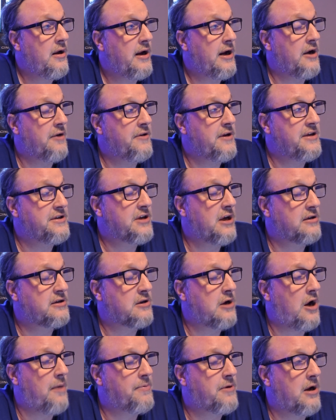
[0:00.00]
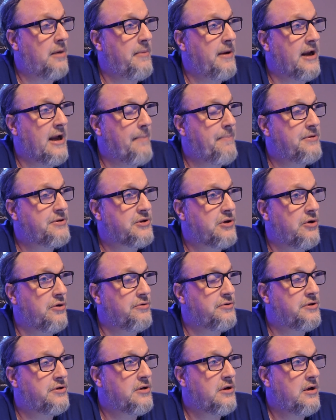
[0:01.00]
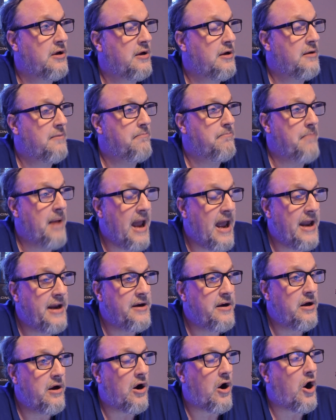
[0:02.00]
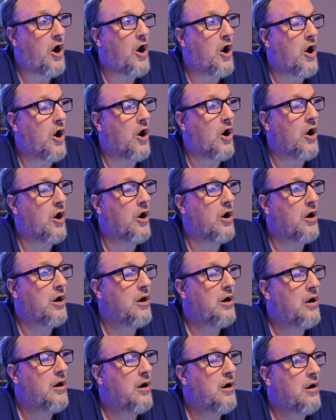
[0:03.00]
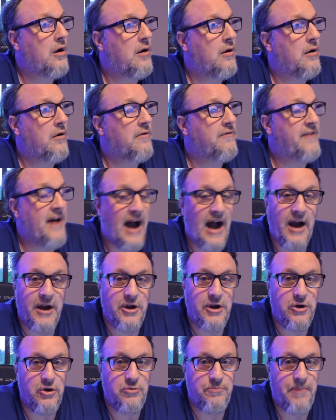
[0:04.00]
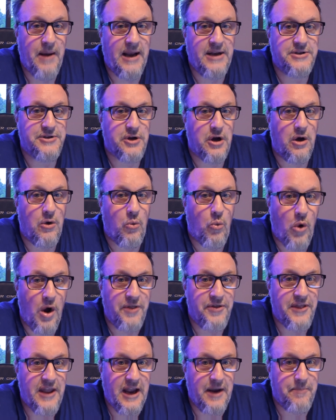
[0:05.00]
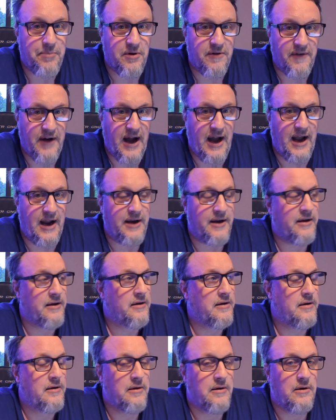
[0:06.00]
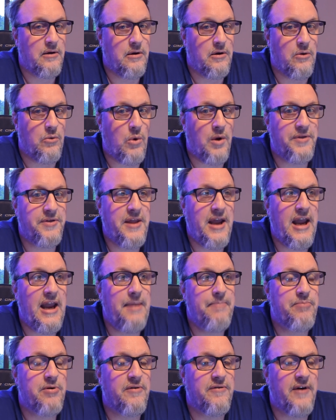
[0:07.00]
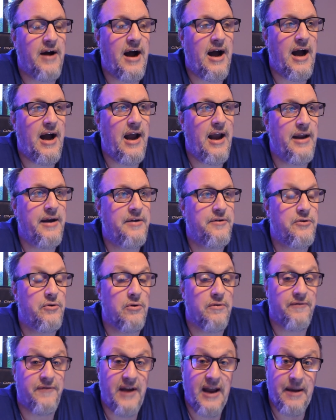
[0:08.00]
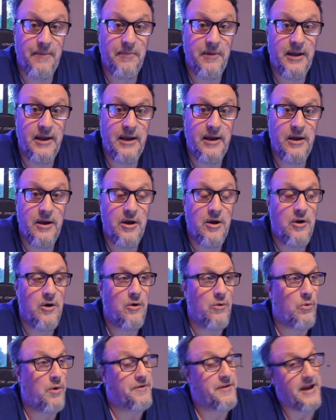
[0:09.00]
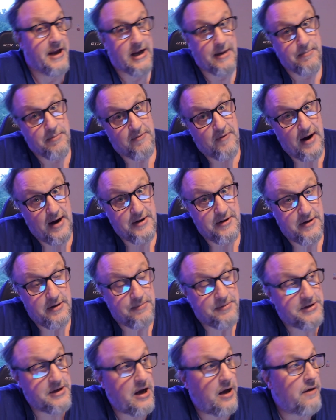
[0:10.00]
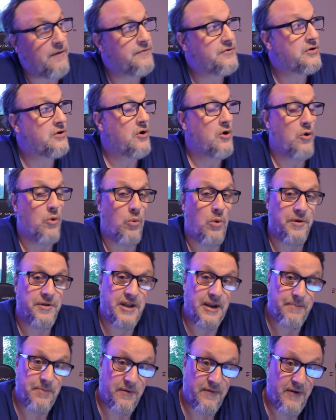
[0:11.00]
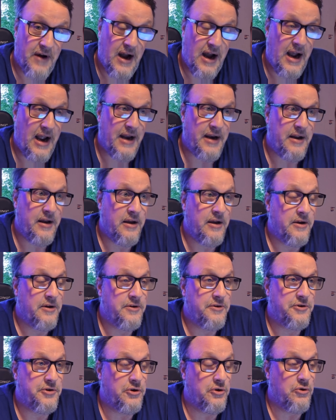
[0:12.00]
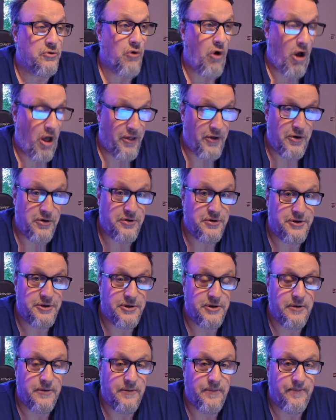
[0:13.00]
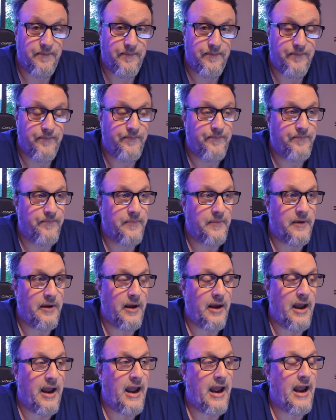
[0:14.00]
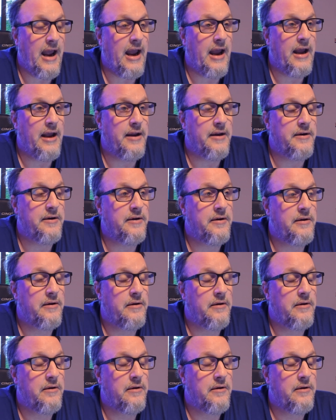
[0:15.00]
here in these upcoming episodes, men are valued based on what they provide. What they provide to a family, what they can provide to themselves, what they provide to others. And